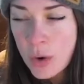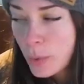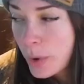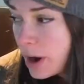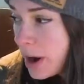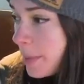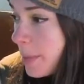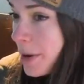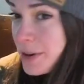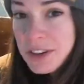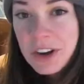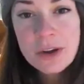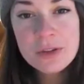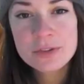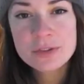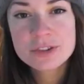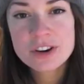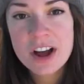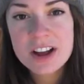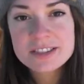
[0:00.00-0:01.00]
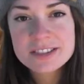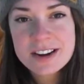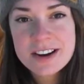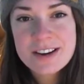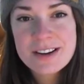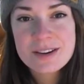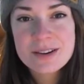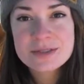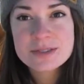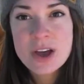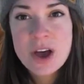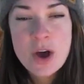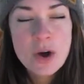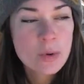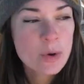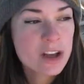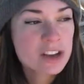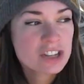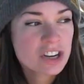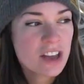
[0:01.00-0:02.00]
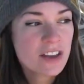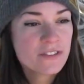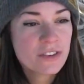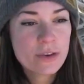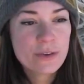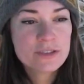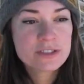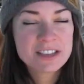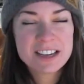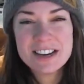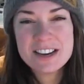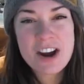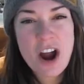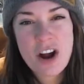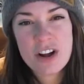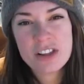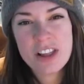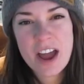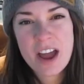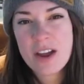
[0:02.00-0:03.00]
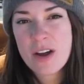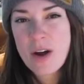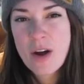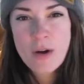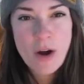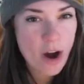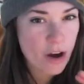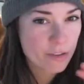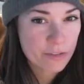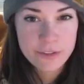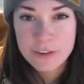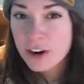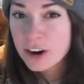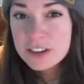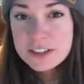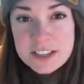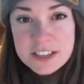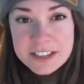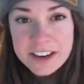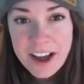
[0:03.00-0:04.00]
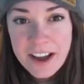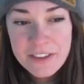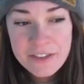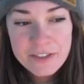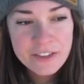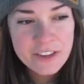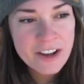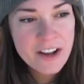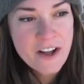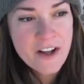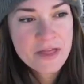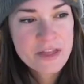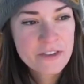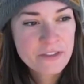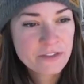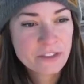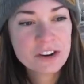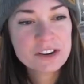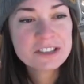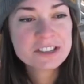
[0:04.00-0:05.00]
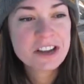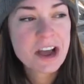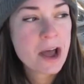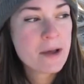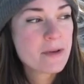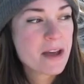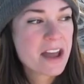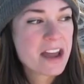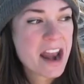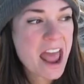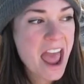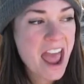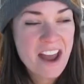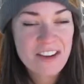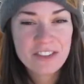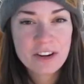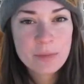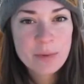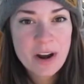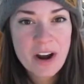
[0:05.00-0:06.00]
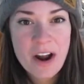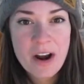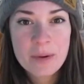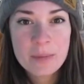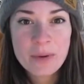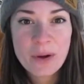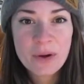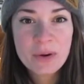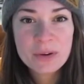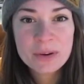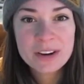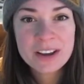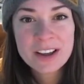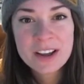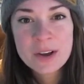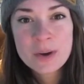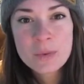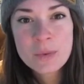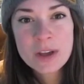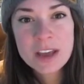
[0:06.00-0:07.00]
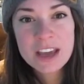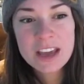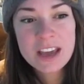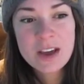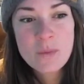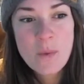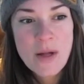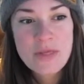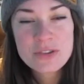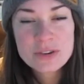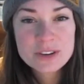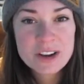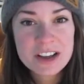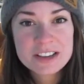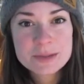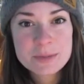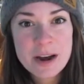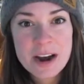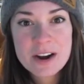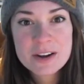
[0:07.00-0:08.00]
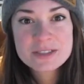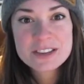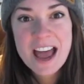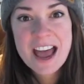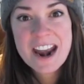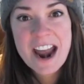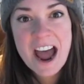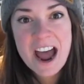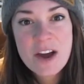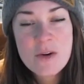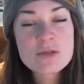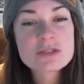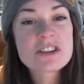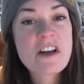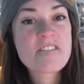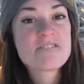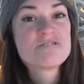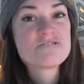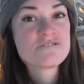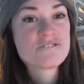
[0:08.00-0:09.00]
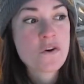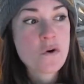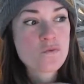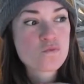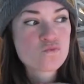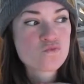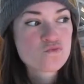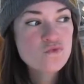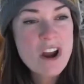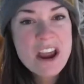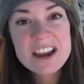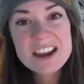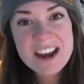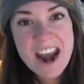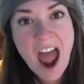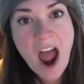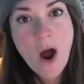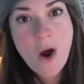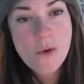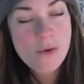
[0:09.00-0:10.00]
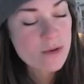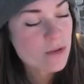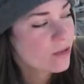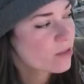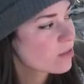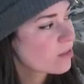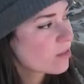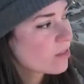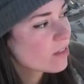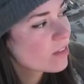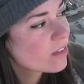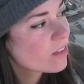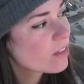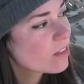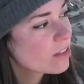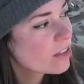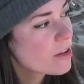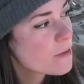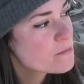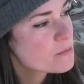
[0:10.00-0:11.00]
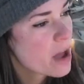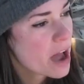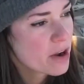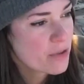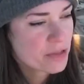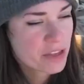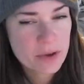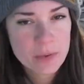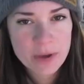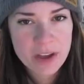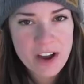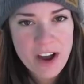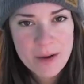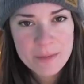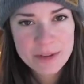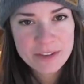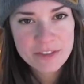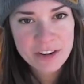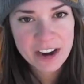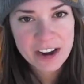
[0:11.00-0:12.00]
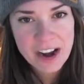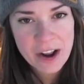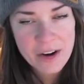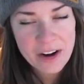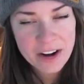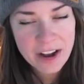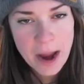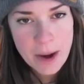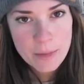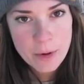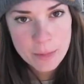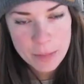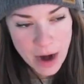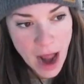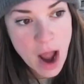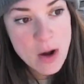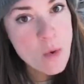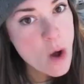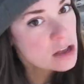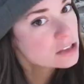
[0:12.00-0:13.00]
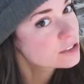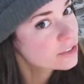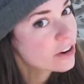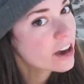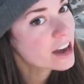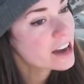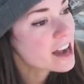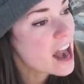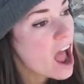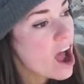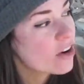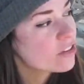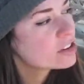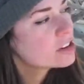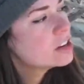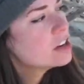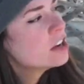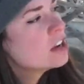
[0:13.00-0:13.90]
We're about to go through Dodds Narrows, which if you've seen like our first stuff, the first time I had ever been on a boat, we went through Dodds Narrows and I was freaking out. I don't think we caught me freaking out on camera, but I was freaking out.